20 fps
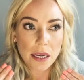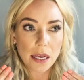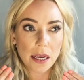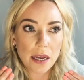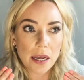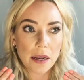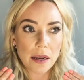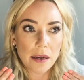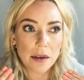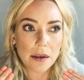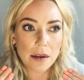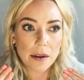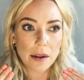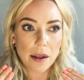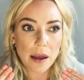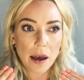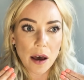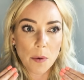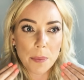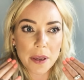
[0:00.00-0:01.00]
and
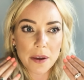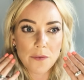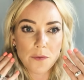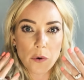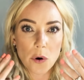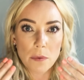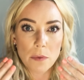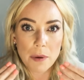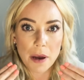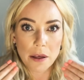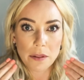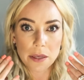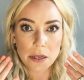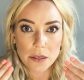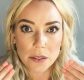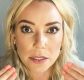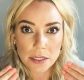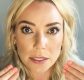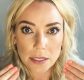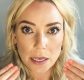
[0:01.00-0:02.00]
helping form healthier
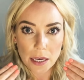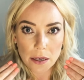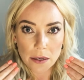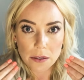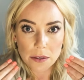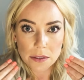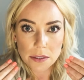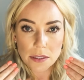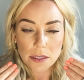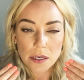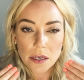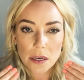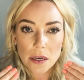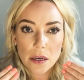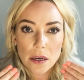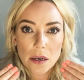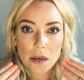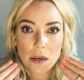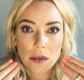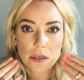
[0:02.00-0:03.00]
cells.
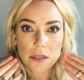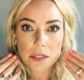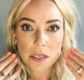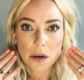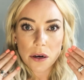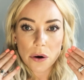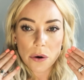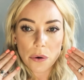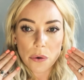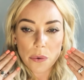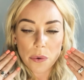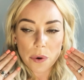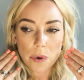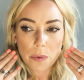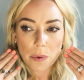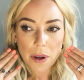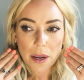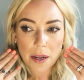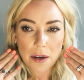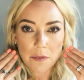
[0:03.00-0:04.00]
So
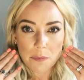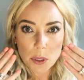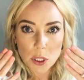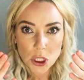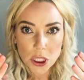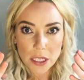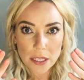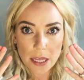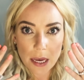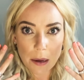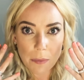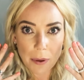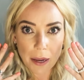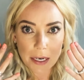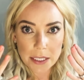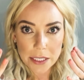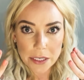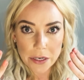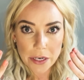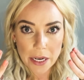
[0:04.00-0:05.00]
kind of pushing that
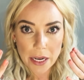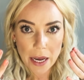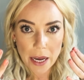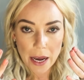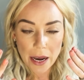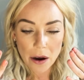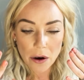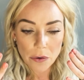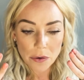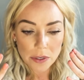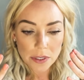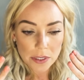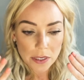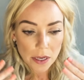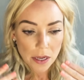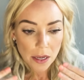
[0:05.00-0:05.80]
bacteria out.